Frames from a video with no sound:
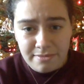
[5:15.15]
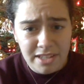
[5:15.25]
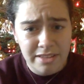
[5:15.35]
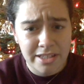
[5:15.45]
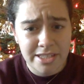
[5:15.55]

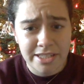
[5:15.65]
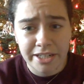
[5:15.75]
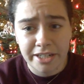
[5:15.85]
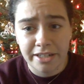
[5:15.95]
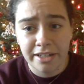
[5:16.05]
this
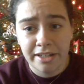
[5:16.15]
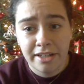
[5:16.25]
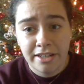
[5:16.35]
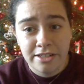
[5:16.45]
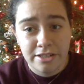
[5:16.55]
year
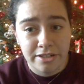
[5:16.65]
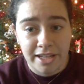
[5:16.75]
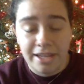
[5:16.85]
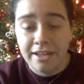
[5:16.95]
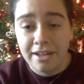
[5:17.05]
took
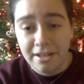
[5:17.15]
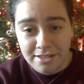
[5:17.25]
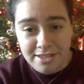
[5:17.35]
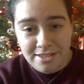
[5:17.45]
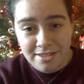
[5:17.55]

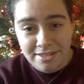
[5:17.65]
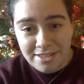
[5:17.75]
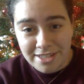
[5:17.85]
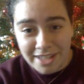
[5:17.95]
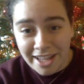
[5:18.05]
eons
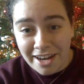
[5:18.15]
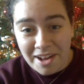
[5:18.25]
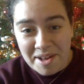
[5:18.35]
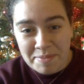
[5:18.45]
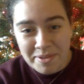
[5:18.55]
to get
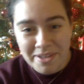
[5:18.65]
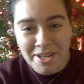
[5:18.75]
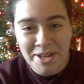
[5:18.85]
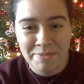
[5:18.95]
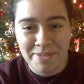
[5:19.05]
up
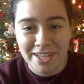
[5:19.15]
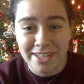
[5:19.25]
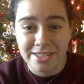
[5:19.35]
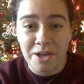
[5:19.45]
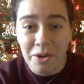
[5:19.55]

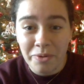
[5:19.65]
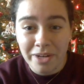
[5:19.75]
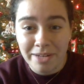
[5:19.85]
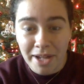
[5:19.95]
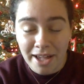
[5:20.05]
because no one
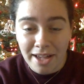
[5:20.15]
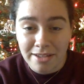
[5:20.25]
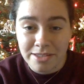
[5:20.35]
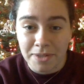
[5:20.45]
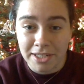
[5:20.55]
in my
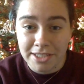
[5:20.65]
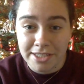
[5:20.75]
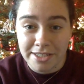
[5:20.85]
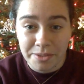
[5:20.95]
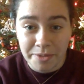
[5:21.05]
house wanted to
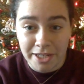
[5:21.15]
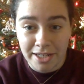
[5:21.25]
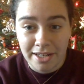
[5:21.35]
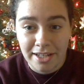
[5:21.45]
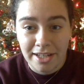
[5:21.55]
do it.
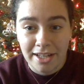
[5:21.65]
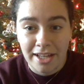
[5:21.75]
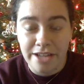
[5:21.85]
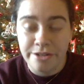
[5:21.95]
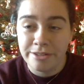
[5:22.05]

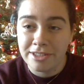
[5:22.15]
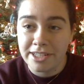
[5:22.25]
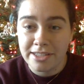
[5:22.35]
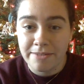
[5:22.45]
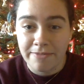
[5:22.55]
And usually
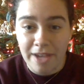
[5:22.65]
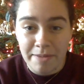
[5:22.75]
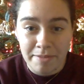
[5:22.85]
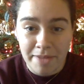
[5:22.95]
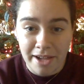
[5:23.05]
it's a
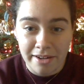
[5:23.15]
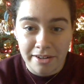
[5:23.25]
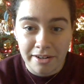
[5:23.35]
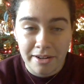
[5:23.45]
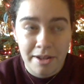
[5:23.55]
family
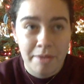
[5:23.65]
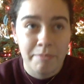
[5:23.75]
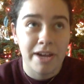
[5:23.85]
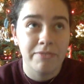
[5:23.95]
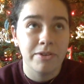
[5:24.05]
matter,
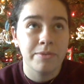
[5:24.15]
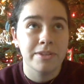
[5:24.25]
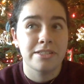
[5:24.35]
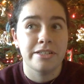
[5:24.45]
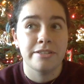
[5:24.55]
but everyone
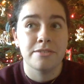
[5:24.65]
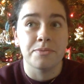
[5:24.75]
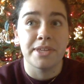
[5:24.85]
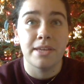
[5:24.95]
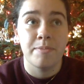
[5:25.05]
this year is
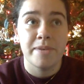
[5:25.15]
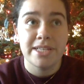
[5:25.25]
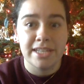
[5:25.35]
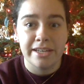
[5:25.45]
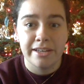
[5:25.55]
really
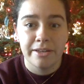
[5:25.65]
busy.